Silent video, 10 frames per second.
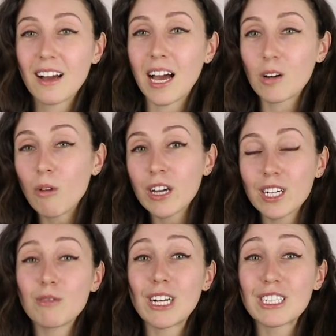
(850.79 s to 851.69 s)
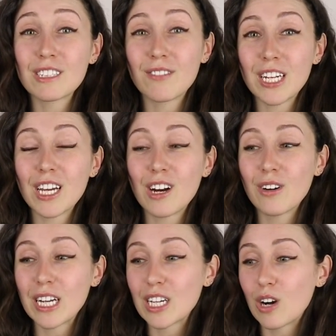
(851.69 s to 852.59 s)
I don't want you to watch this video
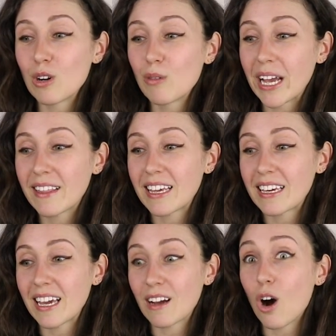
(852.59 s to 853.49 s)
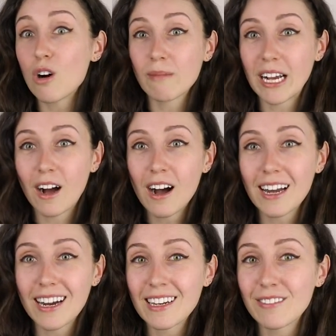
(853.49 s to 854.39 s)
and go away thinking, oh my God,
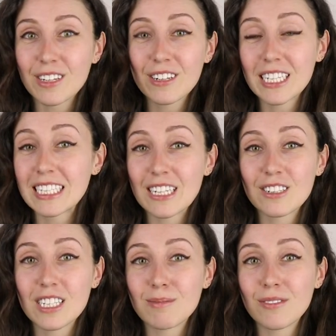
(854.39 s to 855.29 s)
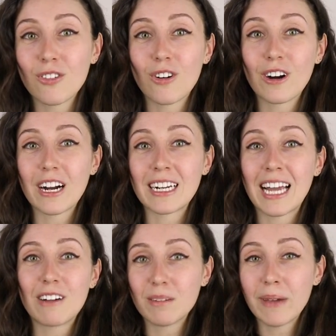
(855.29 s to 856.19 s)
I never considered this before and now I'm